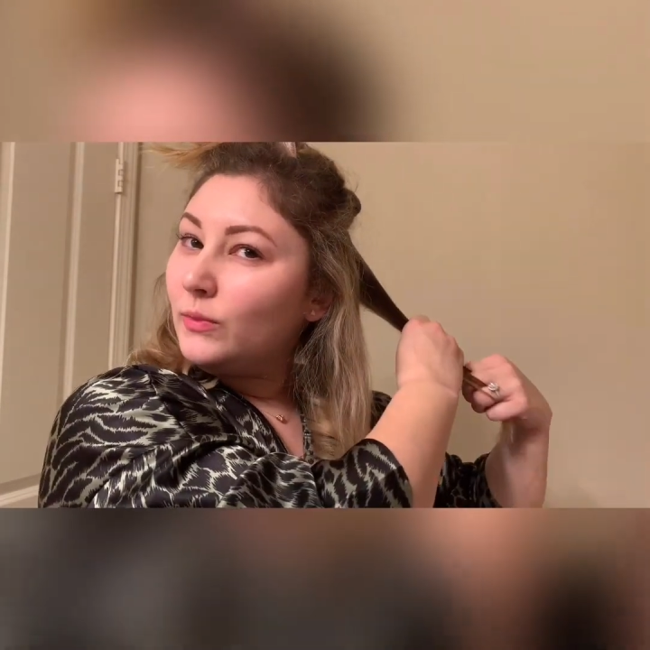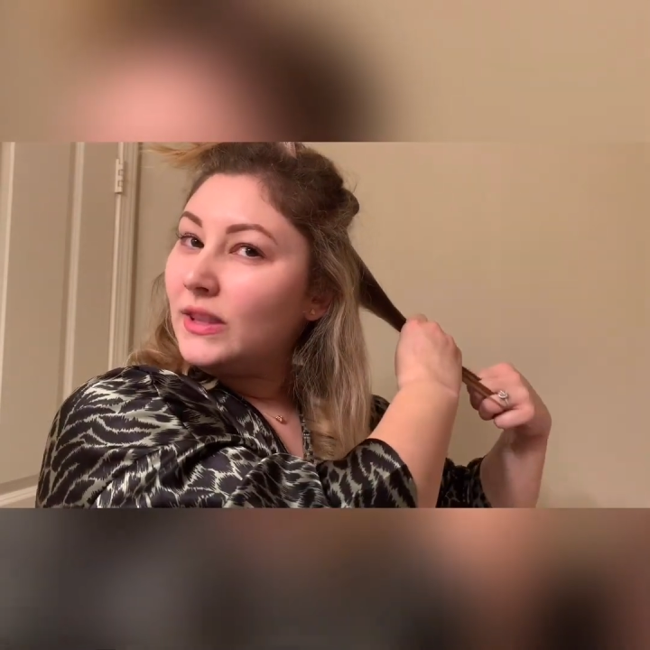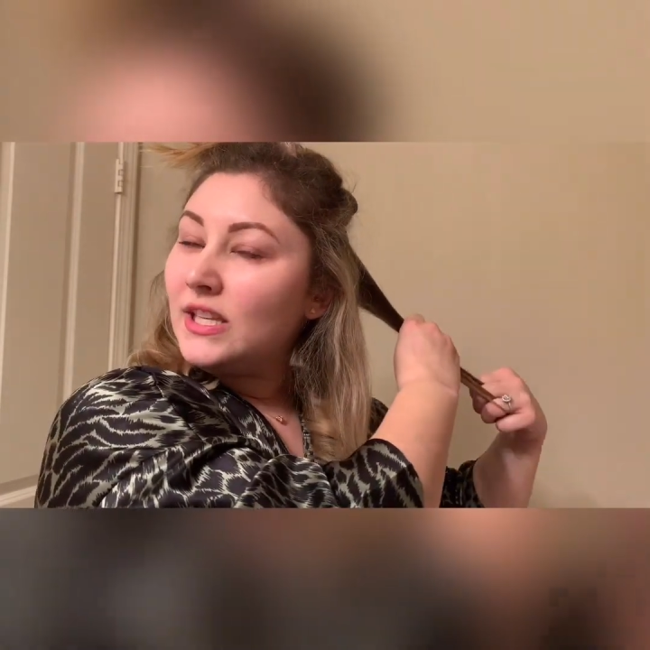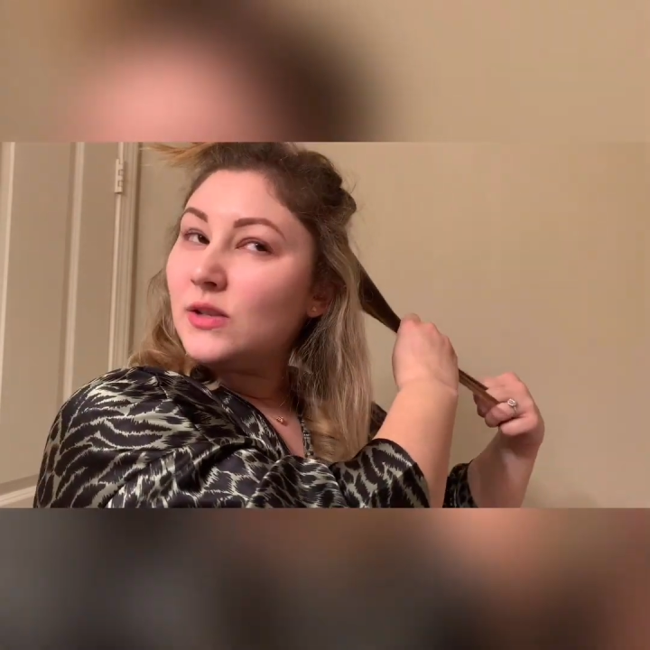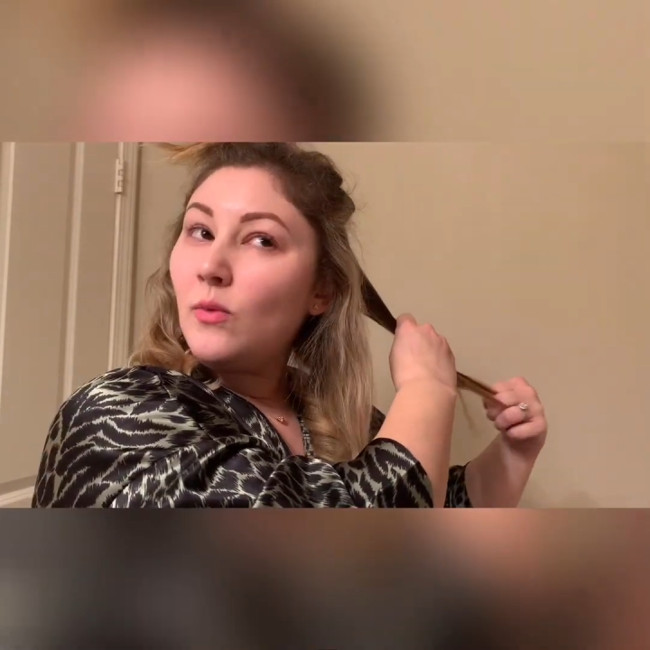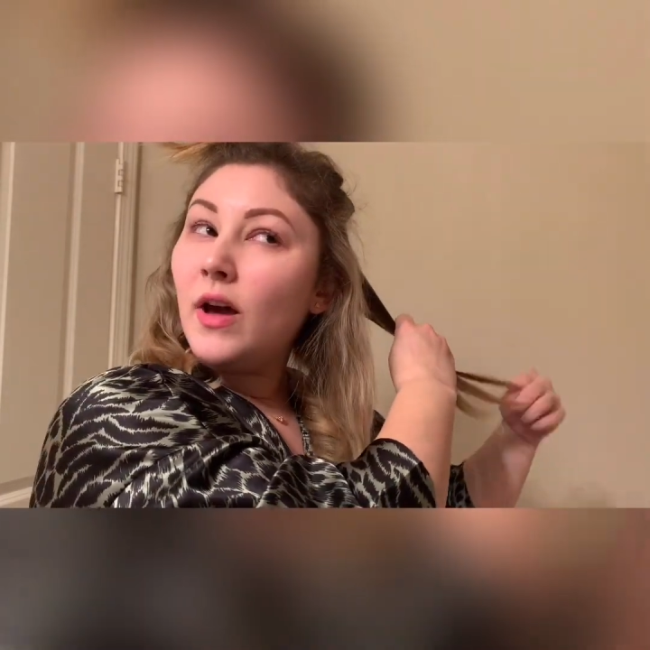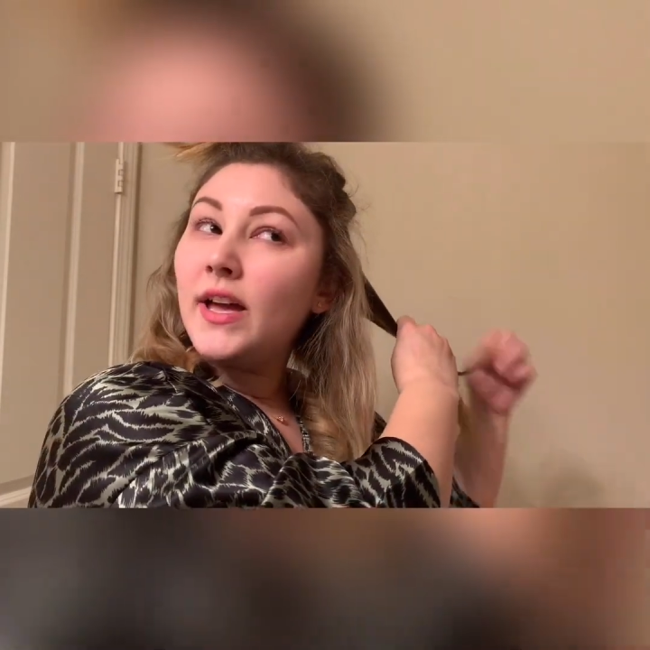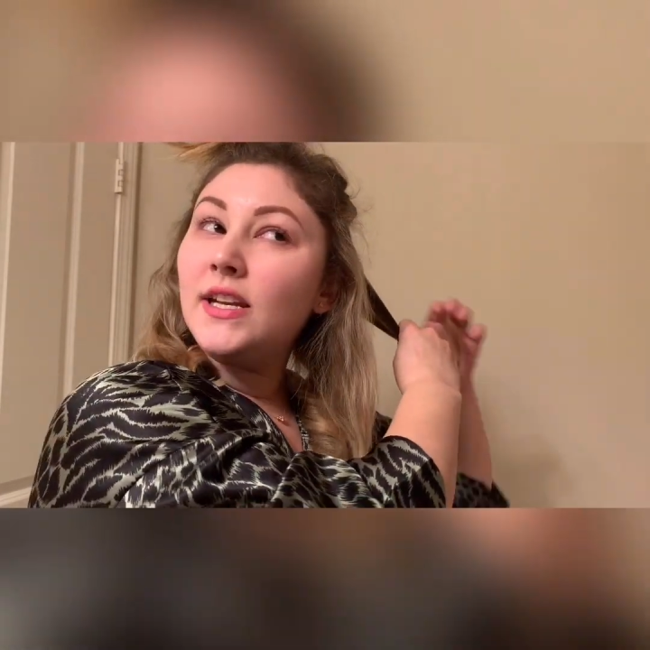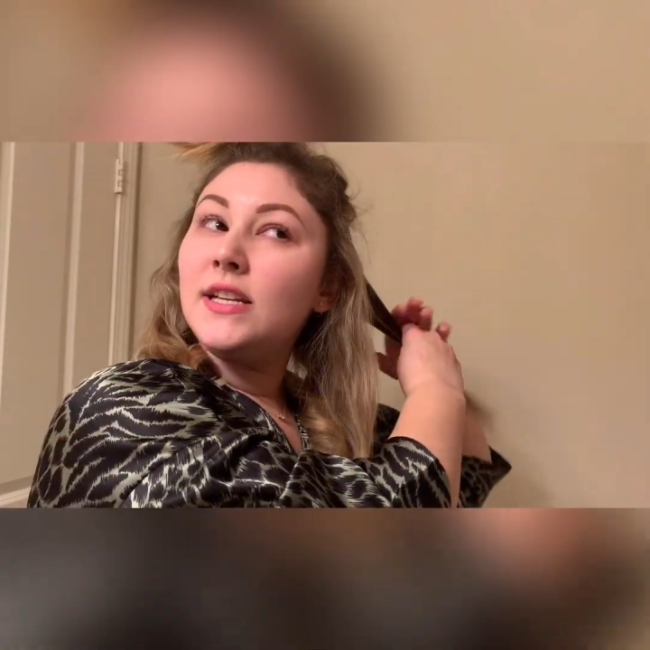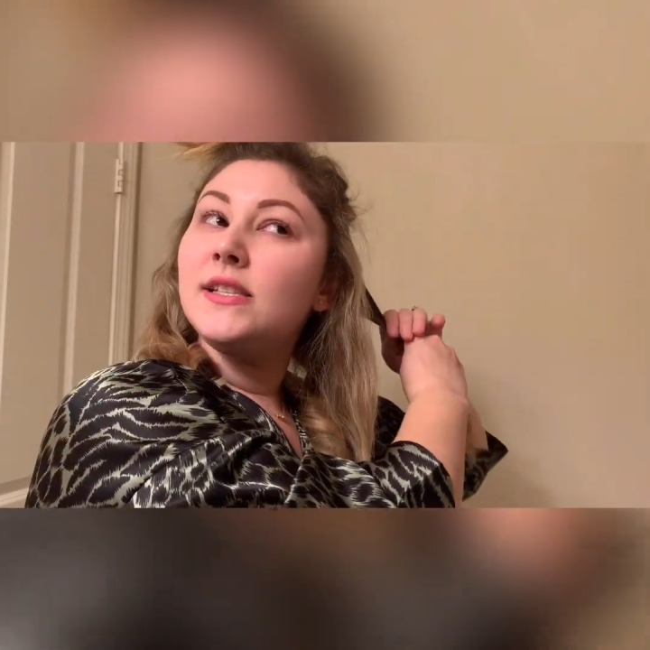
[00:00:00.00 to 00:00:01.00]
with this
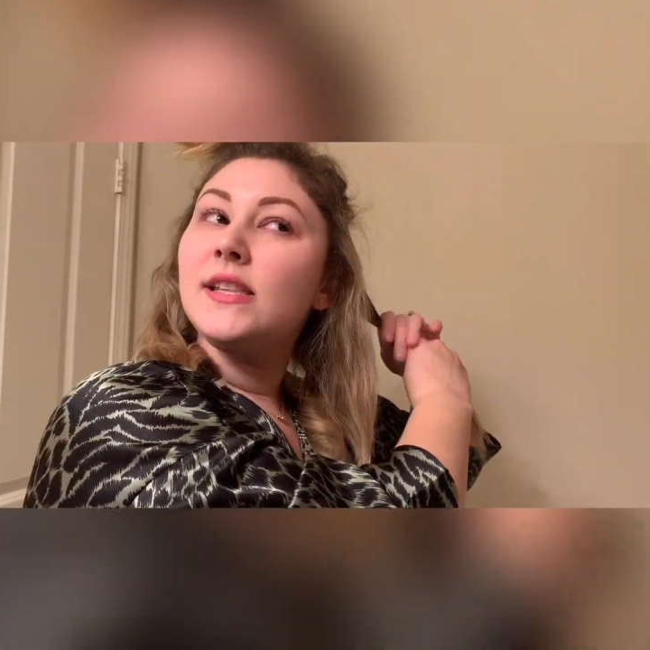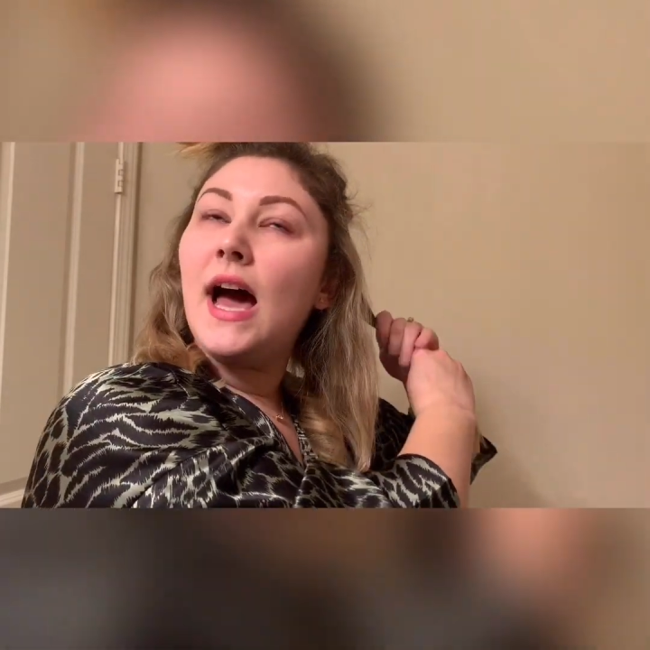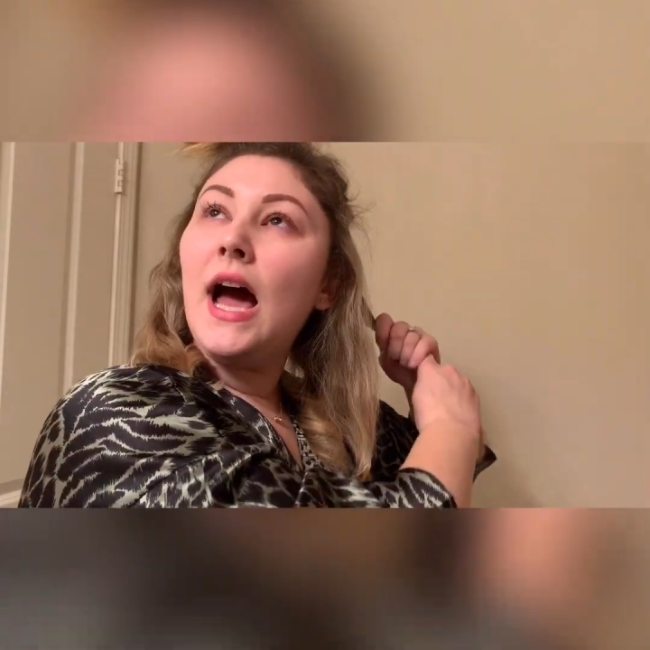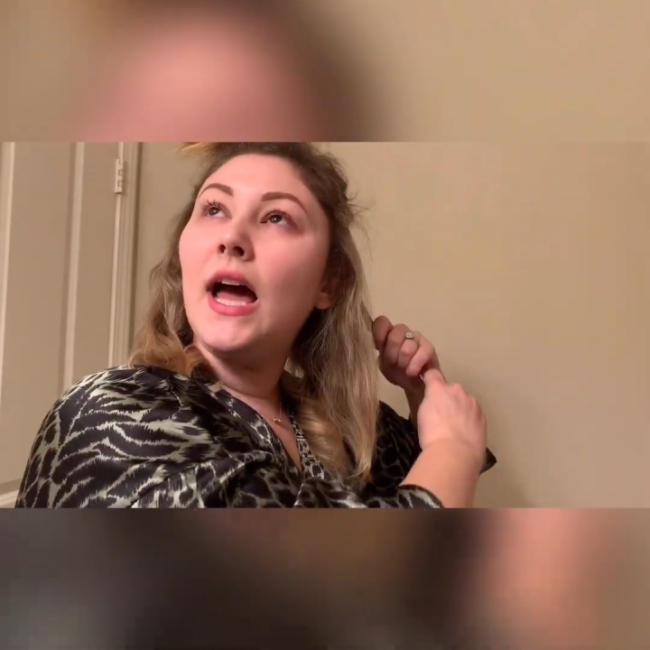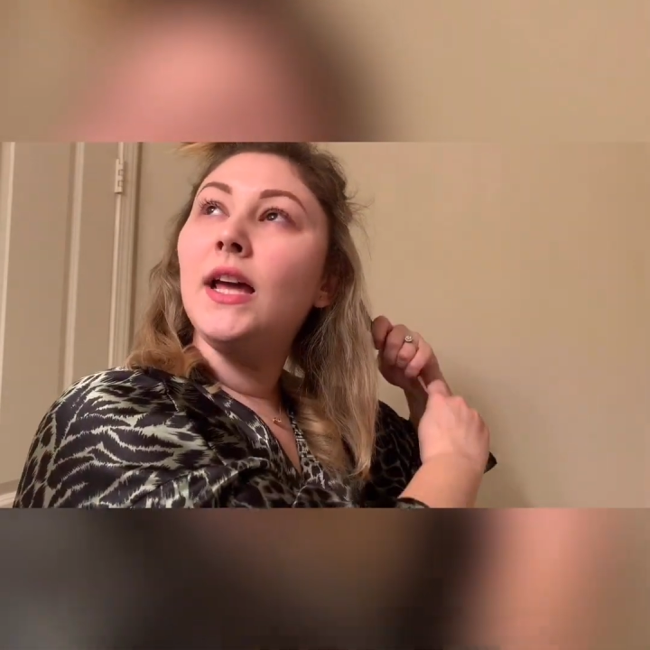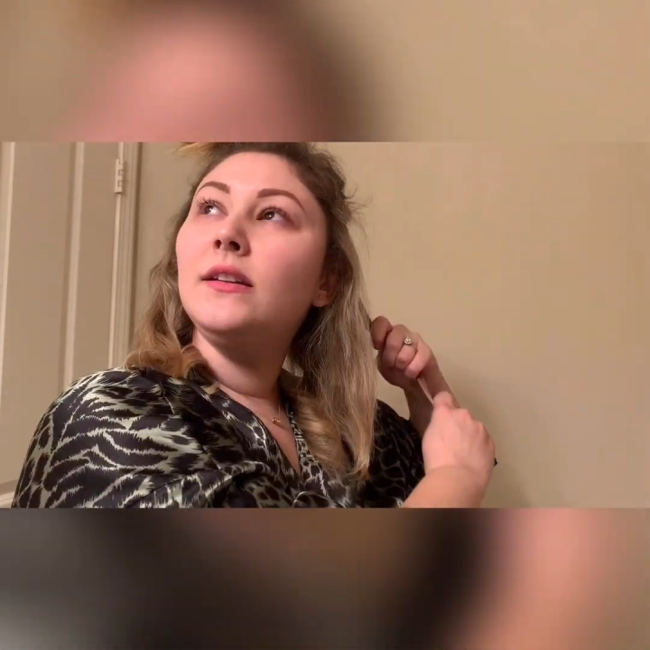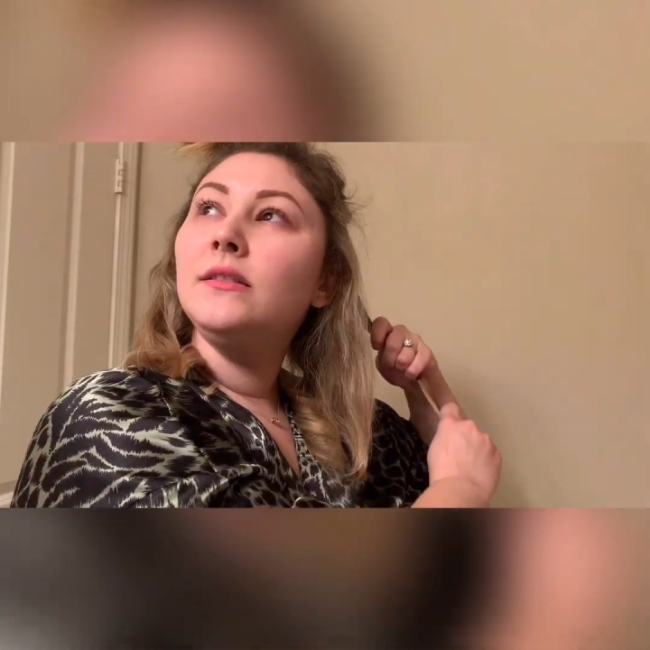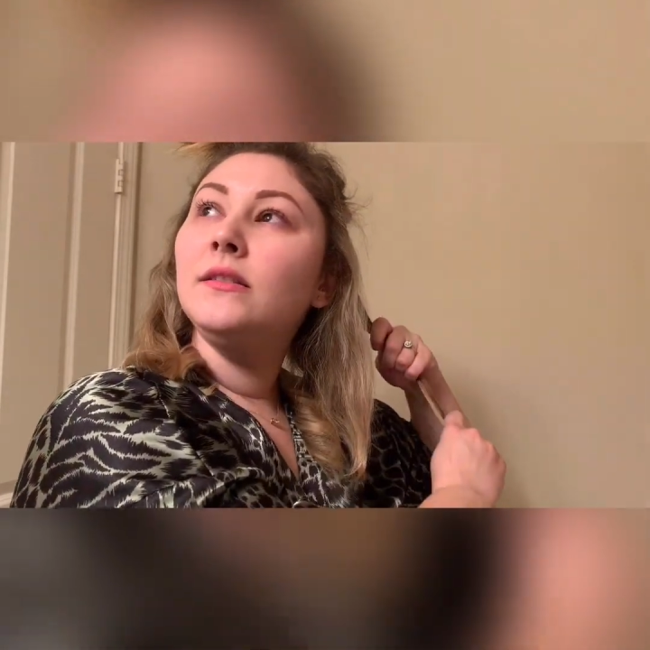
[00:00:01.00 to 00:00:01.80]
one is that,